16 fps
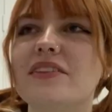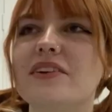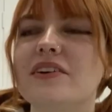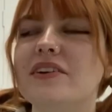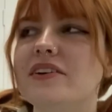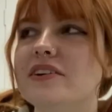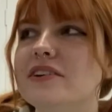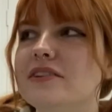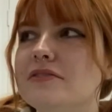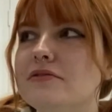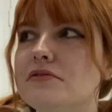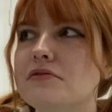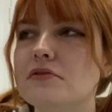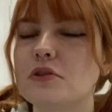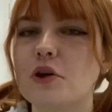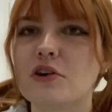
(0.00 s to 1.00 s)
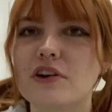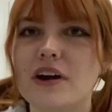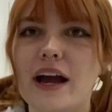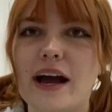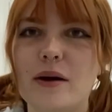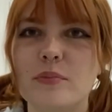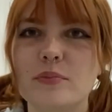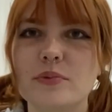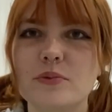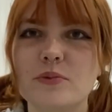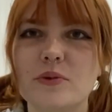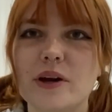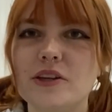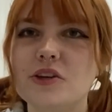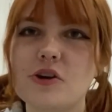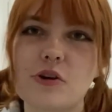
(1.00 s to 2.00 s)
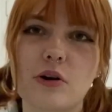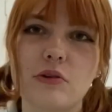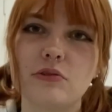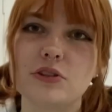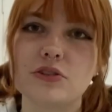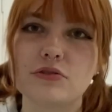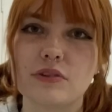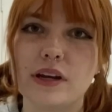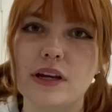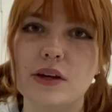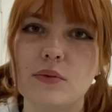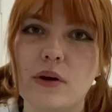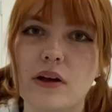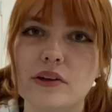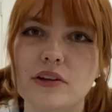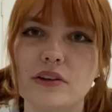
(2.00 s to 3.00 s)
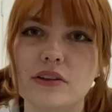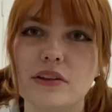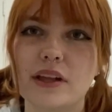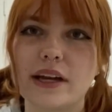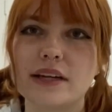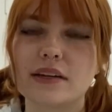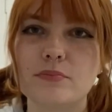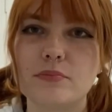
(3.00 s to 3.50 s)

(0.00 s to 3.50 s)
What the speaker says: the Flora app where you grow a tree while you're like